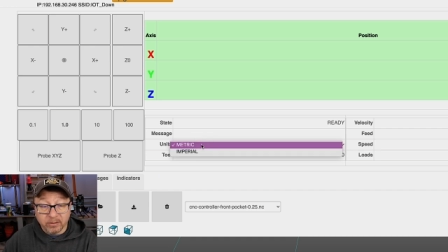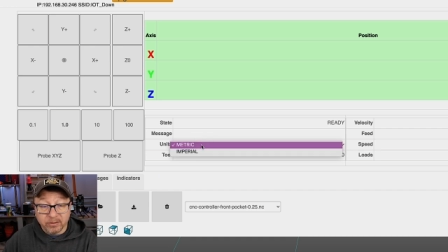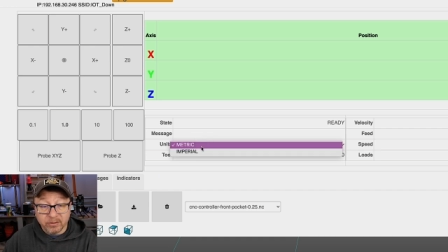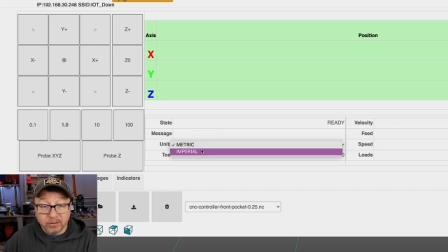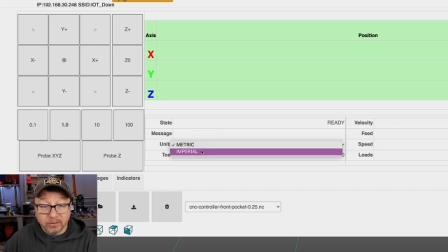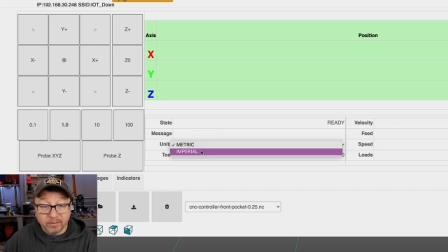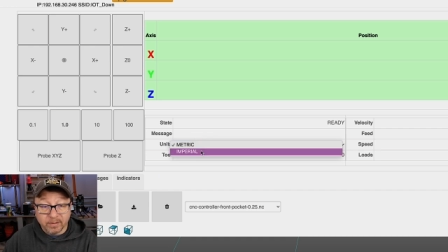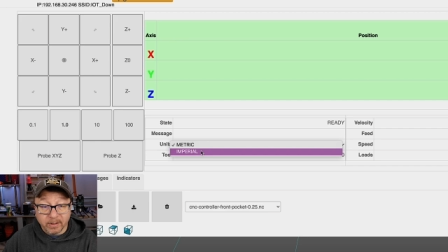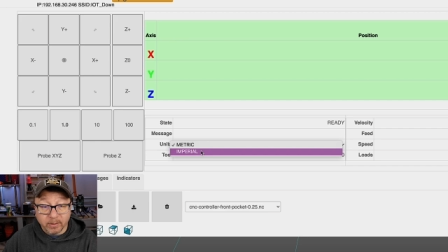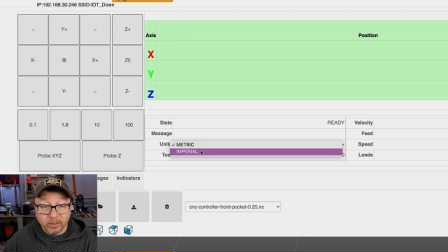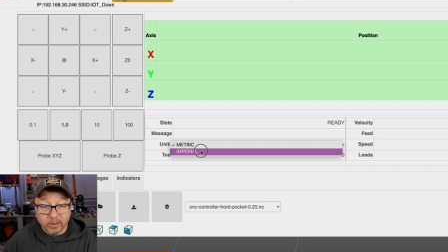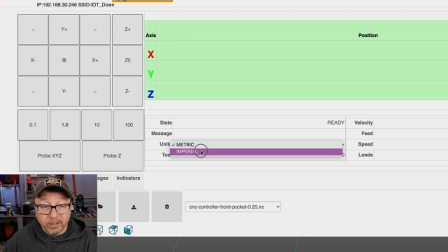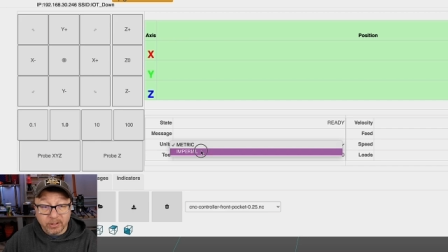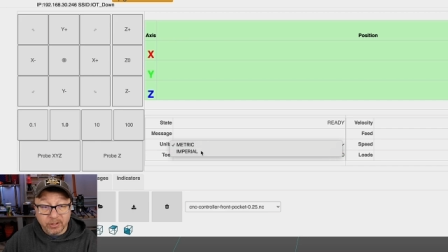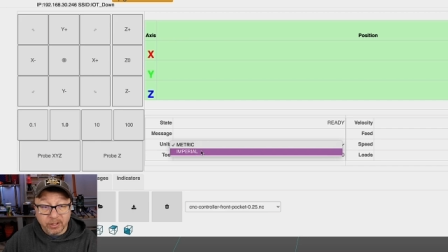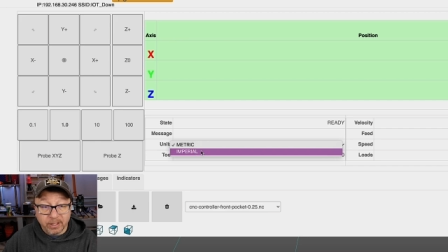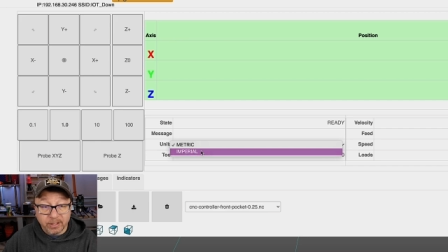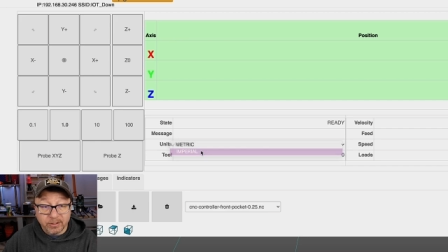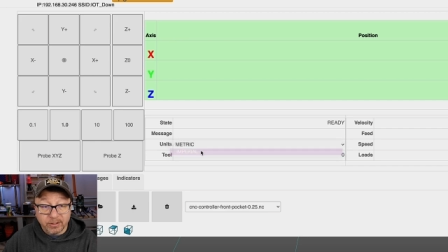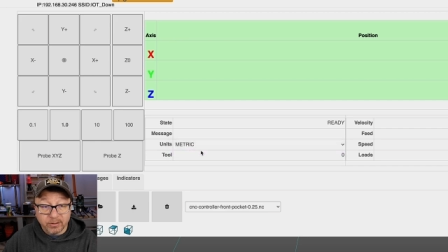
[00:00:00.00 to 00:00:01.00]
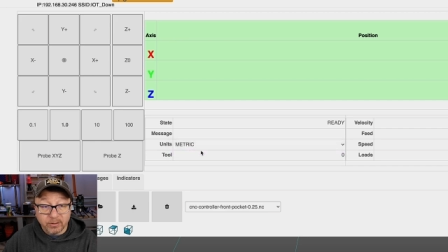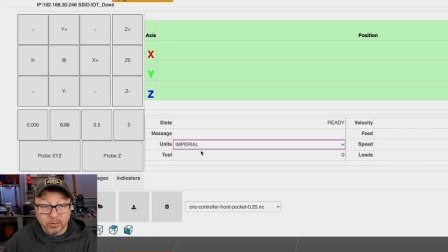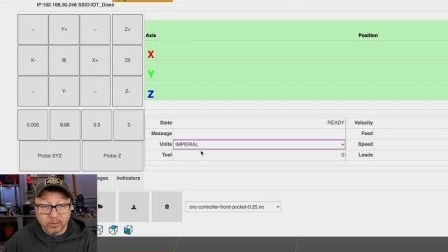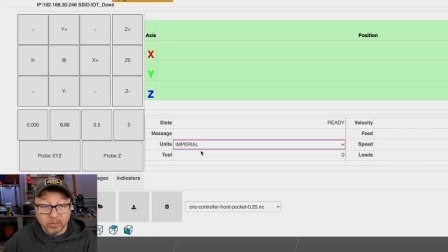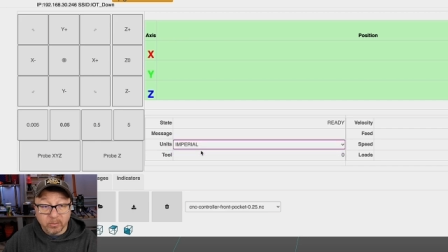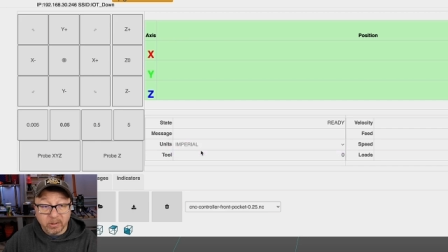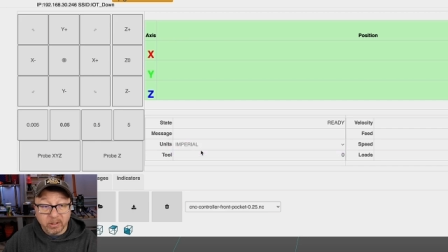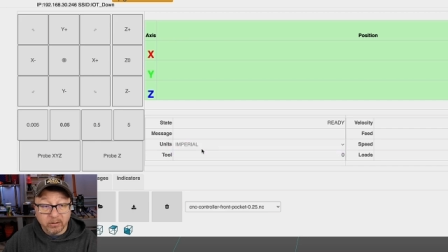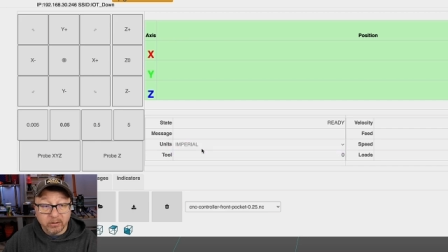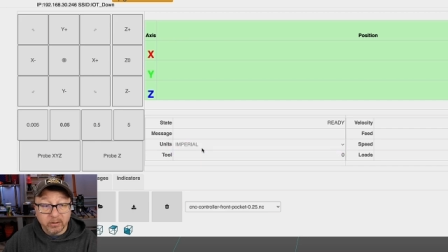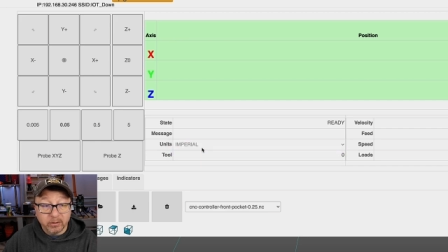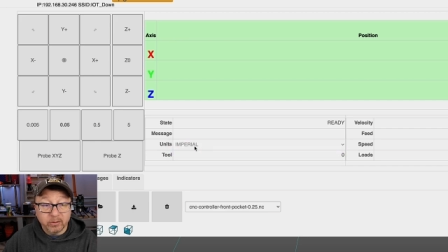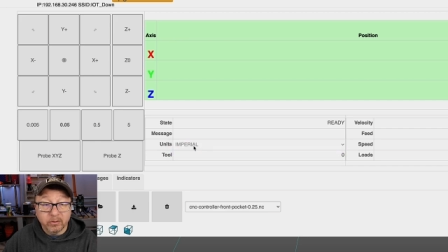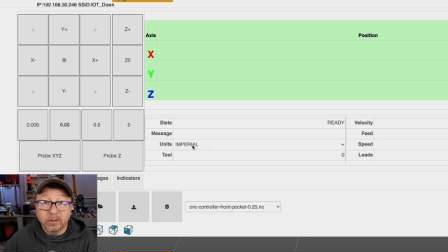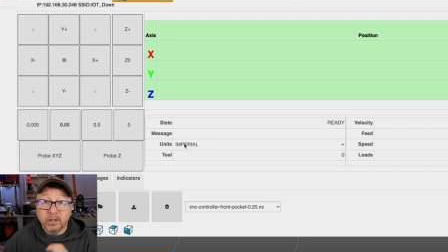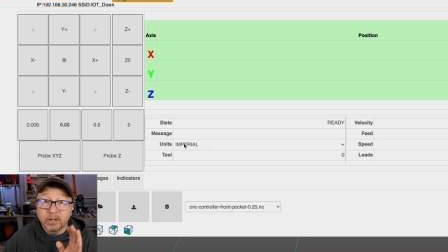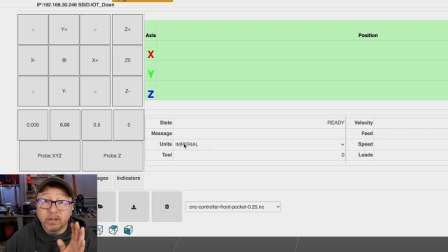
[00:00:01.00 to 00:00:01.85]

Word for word: So if I were to change it to imperial,